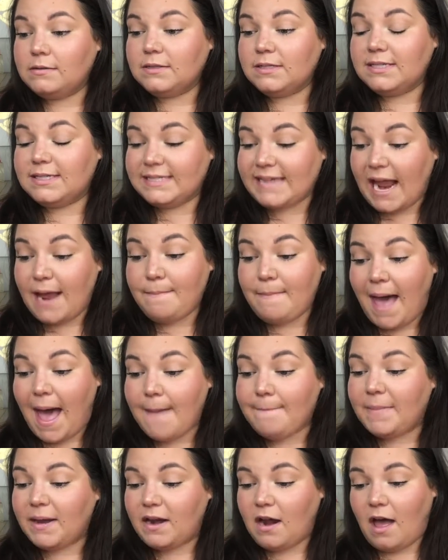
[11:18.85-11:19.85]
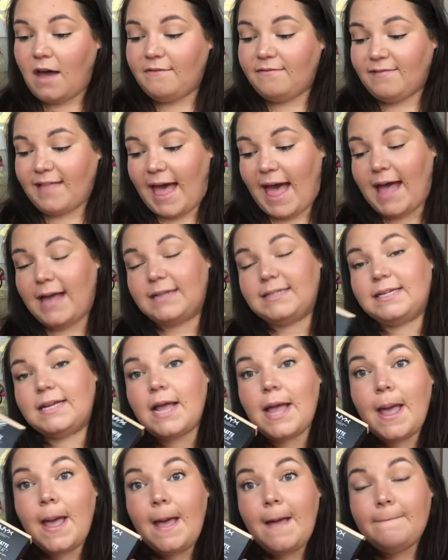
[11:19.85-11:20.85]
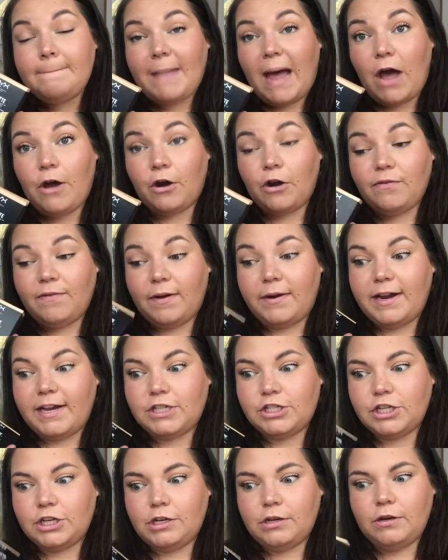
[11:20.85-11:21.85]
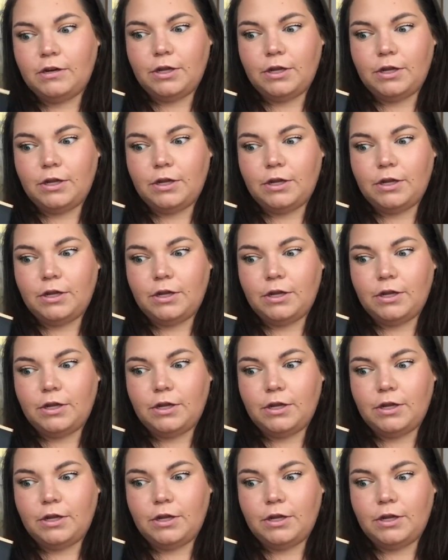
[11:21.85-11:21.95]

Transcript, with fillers: Stay Matte But Not Flat Powder Foundation.